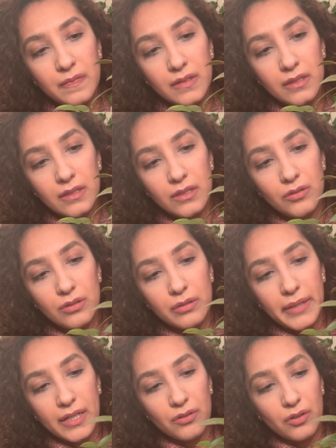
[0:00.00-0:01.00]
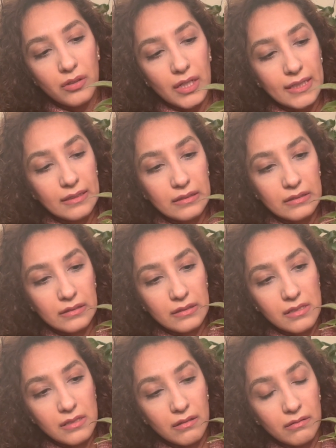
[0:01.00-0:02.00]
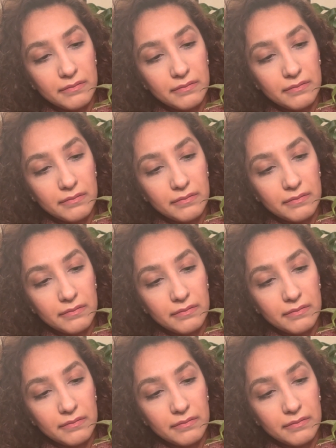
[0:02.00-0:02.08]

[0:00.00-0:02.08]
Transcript: due to my grow light. So